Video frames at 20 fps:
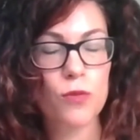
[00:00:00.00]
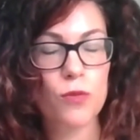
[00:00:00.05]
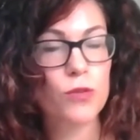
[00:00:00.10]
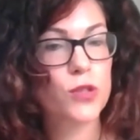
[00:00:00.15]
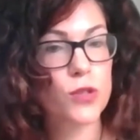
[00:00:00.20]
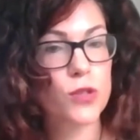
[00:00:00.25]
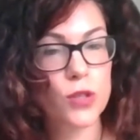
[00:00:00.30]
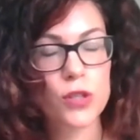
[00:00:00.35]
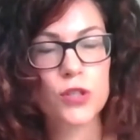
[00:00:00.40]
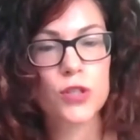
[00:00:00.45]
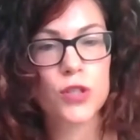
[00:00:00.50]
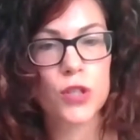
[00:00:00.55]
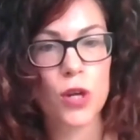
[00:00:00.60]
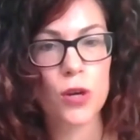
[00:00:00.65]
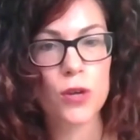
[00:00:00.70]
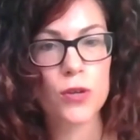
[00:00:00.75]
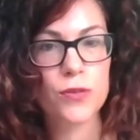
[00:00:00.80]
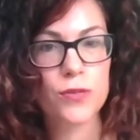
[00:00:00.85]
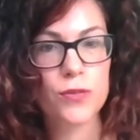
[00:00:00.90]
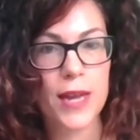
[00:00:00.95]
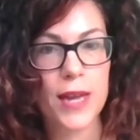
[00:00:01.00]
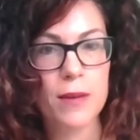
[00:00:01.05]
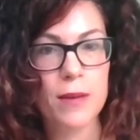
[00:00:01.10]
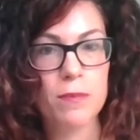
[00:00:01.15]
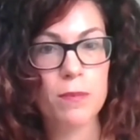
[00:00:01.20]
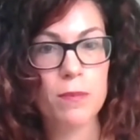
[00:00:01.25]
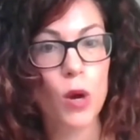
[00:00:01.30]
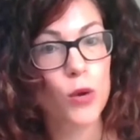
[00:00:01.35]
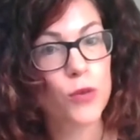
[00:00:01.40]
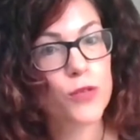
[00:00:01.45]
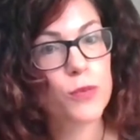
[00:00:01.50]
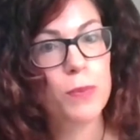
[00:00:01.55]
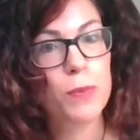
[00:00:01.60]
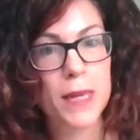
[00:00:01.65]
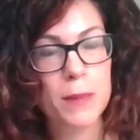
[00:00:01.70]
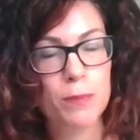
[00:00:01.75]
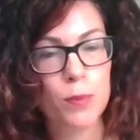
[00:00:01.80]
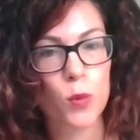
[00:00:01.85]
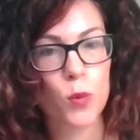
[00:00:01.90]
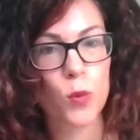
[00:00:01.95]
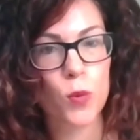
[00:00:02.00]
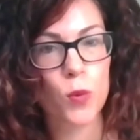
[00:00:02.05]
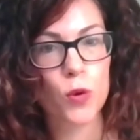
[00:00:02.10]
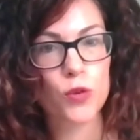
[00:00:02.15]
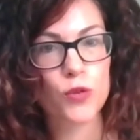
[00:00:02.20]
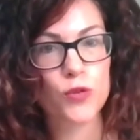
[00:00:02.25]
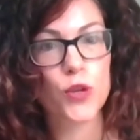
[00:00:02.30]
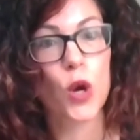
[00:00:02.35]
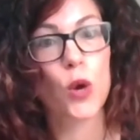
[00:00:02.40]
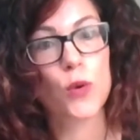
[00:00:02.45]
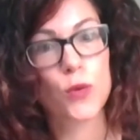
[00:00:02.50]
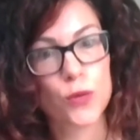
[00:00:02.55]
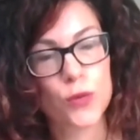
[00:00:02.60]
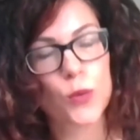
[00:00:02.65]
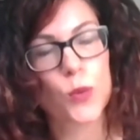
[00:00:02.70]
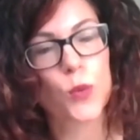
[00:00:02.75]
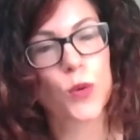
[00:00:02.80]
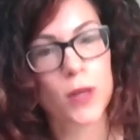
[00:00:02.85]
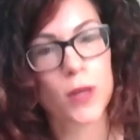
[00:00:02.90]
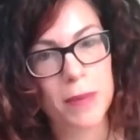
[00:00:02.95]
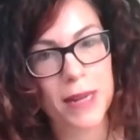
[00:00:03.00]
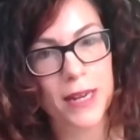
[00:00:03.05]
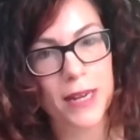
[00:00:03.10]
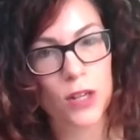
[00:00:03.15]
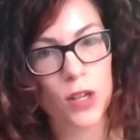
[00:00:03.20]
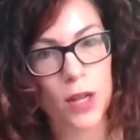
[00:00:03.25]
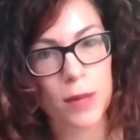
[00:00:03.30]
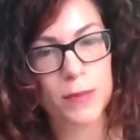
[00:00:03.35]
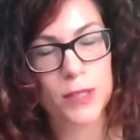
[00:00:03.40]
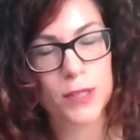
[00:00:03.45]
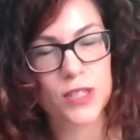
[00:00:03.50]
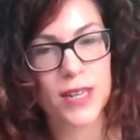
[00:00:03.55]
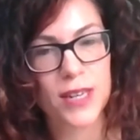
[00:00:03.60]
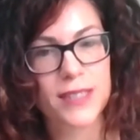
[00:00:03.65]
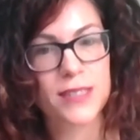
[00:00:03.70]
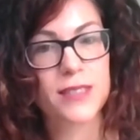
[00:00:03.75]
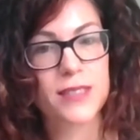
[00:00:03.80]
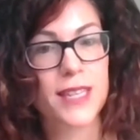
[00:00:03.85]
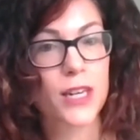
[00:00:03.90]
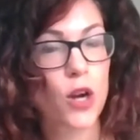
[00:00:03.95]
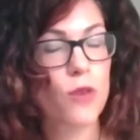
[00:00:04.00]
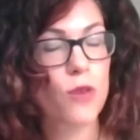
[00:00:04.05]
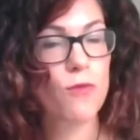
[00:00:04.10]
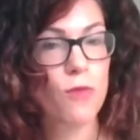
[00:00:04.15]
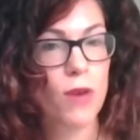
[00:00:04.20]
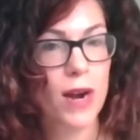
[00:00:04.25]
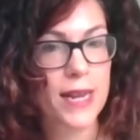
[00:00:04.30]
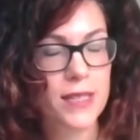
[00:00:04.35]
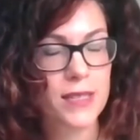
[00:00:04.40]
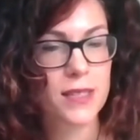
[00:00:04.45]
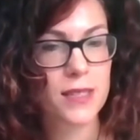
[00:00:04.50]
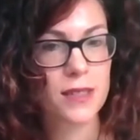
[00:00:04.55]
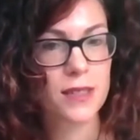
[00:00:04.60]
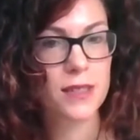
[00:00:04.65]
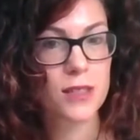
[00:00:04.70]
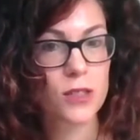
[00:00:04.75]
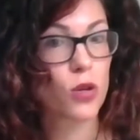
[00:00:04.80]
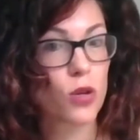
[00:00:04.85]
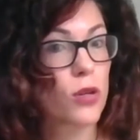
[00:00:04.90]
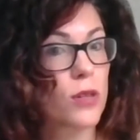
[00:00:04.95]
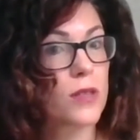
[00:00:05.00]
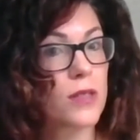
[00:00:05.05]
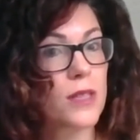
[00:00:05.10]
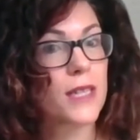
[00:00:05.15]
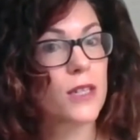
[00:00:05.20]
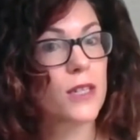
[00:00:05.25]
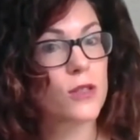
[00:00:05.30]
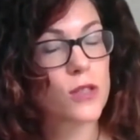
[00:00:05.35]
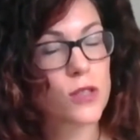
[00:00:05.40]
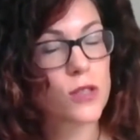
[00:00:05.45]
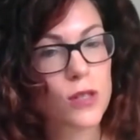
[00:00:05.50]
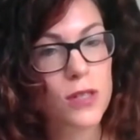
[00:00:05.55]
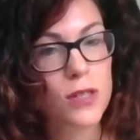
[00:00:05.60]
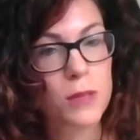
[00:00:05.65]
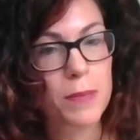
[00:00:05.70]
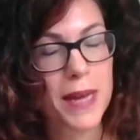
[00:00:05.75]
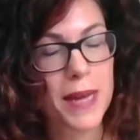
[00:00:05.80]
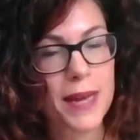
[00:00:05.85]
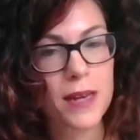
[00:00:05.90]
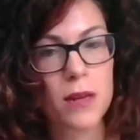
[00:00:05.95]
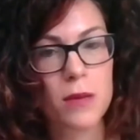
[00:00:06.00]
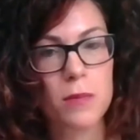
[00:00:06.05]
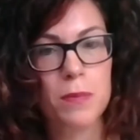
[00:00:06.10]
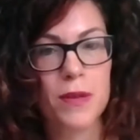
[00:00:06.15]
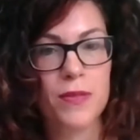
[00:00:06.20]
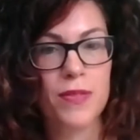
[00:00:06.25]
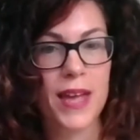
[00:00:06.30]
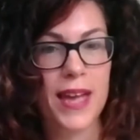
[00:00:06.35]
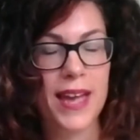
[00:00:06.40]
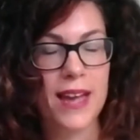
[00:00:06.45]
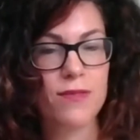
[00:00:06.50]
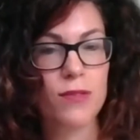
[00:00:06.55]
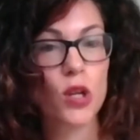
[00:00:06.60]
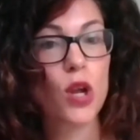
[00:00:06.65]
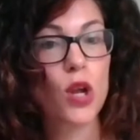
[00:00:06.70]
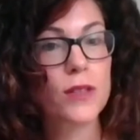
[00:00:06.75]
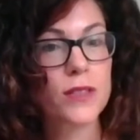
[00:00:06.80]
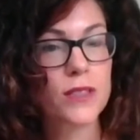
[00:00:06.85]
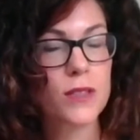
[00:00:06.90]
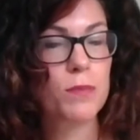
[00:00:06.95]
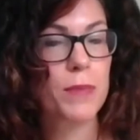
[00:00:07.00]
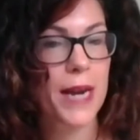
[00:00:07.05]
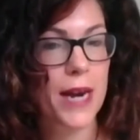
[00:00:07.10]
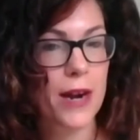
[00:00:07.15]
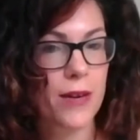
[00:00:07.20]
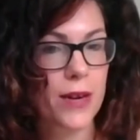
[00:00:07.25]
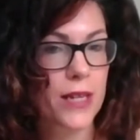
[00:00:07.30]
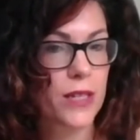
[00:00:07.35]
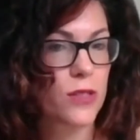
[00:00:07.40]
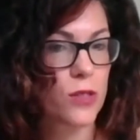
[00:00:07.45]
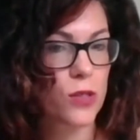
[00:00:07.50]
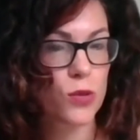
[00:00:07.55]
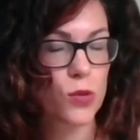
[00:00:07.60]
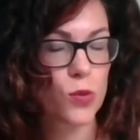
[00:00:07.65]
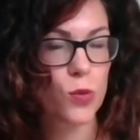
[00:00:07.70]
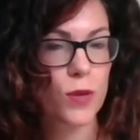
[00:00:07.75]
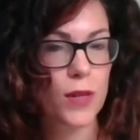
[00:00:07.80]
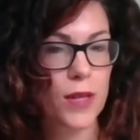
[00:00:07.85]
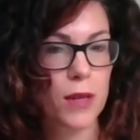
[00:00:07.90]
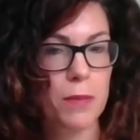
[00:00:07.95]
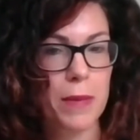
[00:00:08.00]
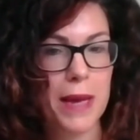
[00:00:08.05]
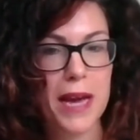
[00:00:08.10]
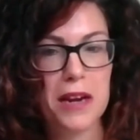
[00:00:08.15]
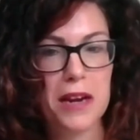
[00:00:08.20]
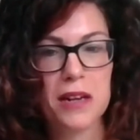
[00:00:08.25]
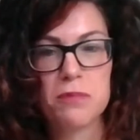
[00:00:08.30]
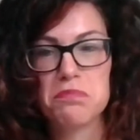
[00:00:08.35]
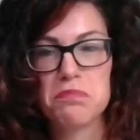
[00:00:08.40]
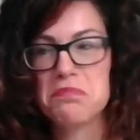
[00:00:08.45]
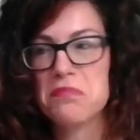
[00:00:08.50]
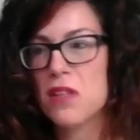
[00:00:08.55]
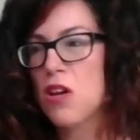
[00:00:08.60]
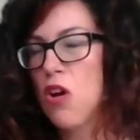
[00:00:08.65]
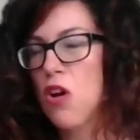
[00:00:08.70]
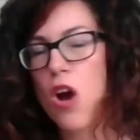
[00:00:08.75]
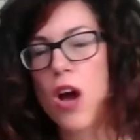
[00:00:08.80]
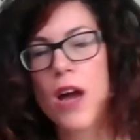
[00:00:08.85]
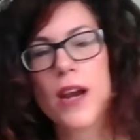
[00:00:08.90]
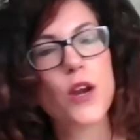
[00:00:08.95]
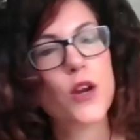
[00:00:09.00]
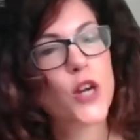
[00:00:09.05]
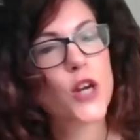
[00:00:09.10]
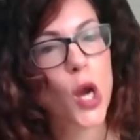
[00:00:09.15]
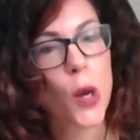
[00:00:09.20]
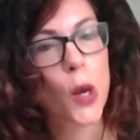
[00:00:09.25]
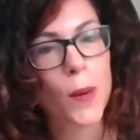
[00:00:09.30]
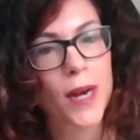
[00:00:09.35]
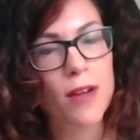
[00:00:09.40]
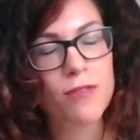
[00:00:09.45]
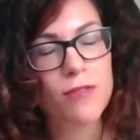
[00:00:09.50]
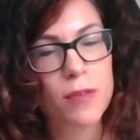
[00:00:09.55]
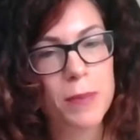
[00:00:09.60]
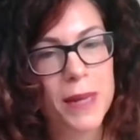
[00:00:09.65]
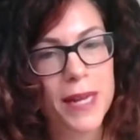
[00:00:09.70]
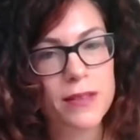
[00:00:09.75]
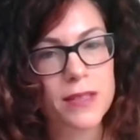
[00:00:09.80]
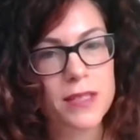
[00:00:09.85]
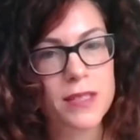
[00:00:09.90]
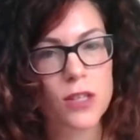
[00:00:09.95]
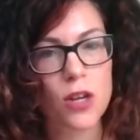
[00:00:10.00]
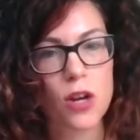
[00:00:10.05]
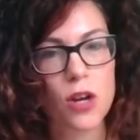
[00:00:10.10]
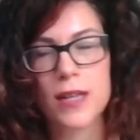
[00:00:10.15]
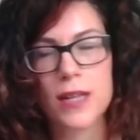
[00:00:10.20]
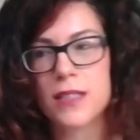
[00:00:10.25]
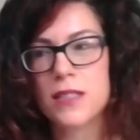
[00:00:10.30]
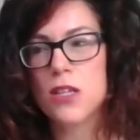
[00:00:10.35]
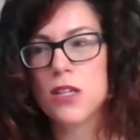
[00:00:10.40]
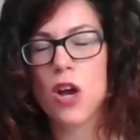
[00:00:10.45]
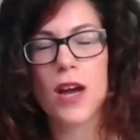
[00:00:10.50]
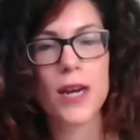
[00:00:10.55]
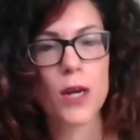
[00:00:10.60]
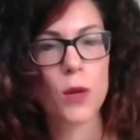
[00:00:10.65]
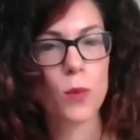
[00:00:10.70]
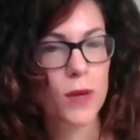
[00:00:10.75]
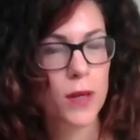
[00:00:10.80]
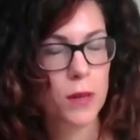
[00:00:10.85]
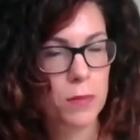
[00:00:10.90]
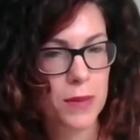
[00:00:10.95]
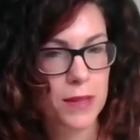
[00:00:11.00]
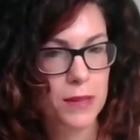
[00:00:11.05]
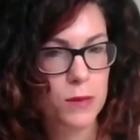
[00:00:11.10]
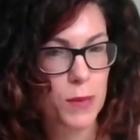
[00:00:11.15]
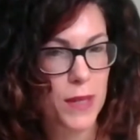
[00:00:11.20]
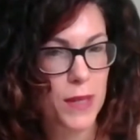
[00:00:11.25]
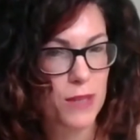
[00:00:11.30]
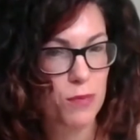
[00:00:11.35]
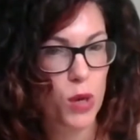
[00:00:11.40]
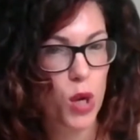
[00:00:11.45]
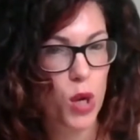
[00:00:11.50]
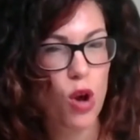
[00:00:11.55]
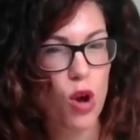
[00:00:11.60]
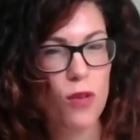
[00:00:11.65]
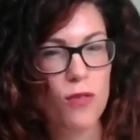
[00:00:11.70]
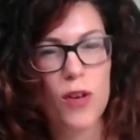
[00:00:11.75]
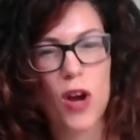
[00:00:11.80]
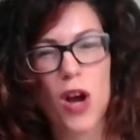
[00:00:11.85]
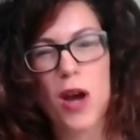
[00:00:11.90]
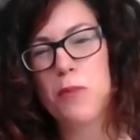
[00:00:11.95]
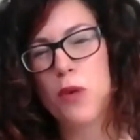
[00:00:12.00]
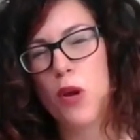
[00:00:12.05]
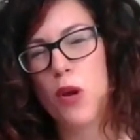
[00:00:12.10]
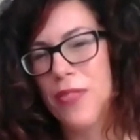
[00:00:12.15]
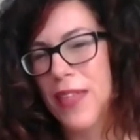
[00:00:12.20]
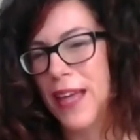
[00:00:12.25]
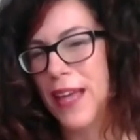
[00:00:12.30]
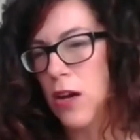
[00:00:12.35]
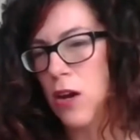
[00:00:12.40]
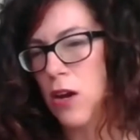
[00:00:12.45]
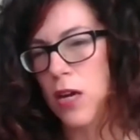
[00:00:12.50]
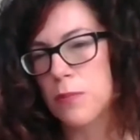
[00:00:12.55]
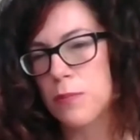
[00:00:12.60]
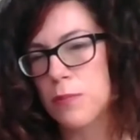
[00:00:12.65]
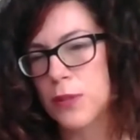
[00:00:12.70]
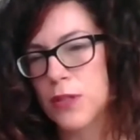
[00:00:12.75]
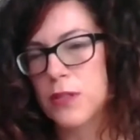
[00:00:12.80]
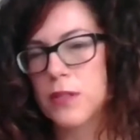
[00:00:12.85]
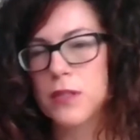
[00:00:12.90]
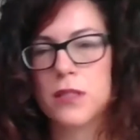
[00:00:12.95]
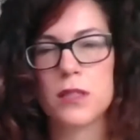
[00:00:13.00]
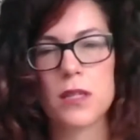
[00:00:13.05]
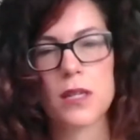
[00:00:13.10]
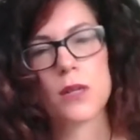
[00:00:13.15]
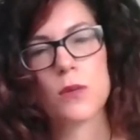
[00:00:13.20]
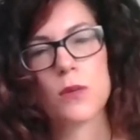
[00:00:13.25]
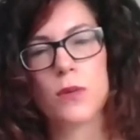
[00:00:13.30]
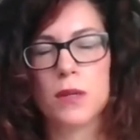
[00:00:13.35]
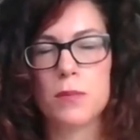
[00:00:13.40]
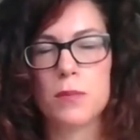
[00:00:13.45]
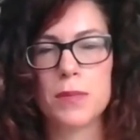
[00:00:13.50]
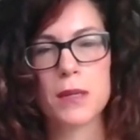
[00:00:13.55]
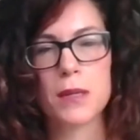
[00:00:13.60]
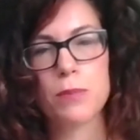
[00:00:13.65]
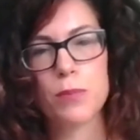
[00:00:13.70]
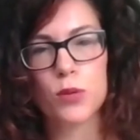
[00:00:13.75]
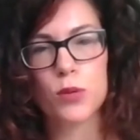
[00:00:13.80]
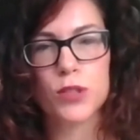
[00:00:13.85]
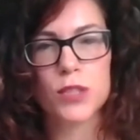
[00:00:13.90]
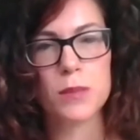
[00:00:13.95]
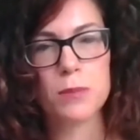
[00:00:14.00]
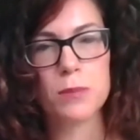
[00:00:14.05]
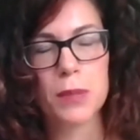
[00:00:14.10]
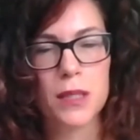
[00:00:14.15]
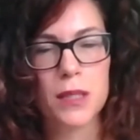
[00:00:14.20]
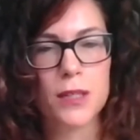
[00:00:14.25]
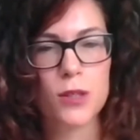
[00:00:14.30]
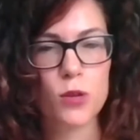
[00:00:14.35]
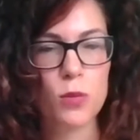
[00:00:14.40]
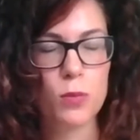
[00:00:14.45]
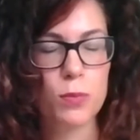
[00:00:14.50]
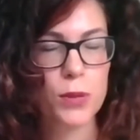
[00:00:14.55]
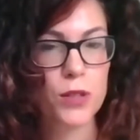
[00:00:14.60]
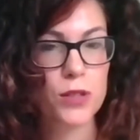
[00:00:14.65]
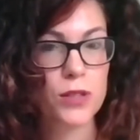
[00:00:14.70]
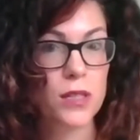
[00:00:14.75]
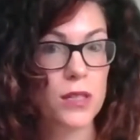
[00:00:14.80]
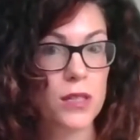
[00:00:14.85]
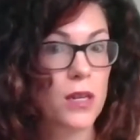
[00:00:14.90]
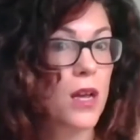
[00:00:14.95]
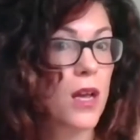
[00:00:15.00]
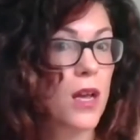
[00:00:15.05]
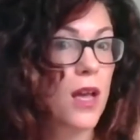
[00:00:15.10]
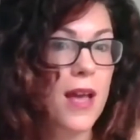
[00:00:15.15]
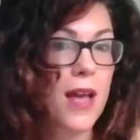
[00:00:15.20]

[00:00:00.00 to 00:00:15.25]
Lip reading: The research shows that most people don't talk about climate change. They don't raise it. It's not because they're concerned about it, but they have lots of barriers to talking about it. I don't know enough about the science. I don't want to piss people off. I'm not that kind of person. I don't want to be a pushy political person.